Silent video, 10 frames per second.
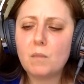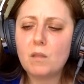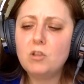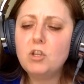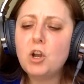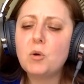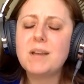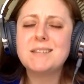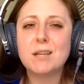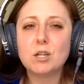
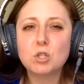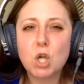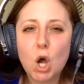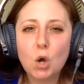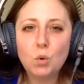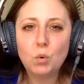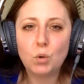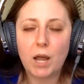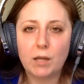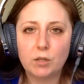is their
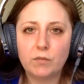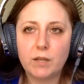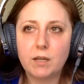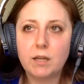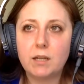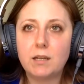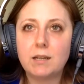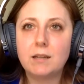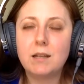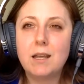tone
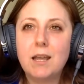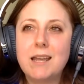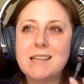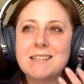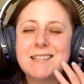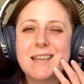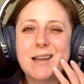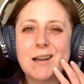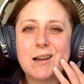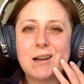elevated? Is
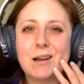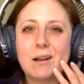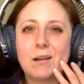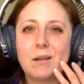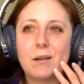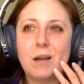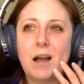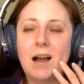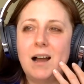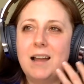their
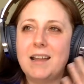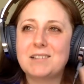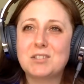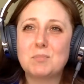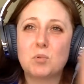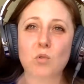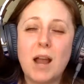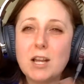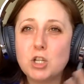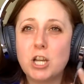
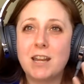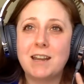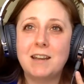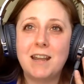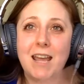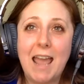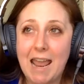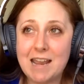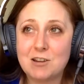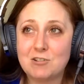expression
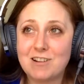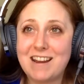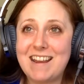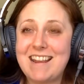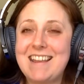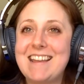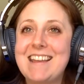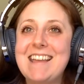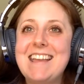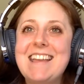angry?
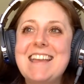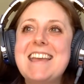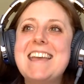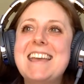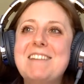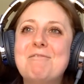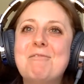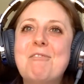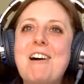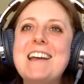
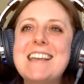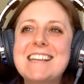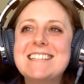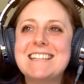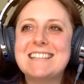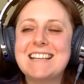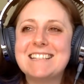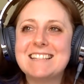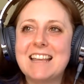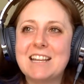What is it
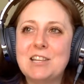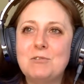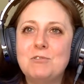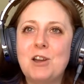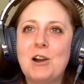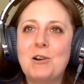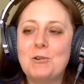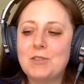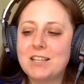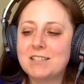that's letting you
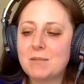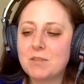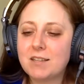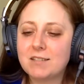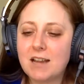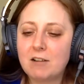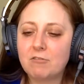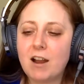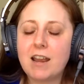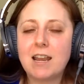know that something's not
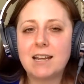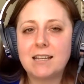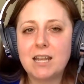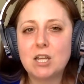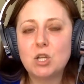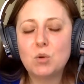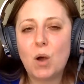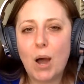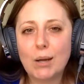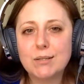right? And can you
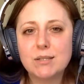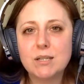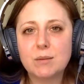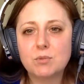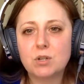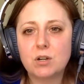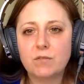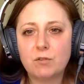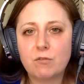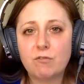honestly
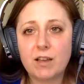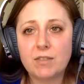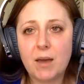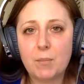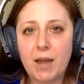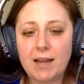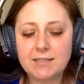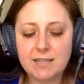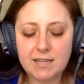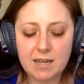observe and reflect that back
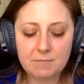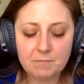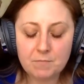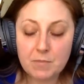to them?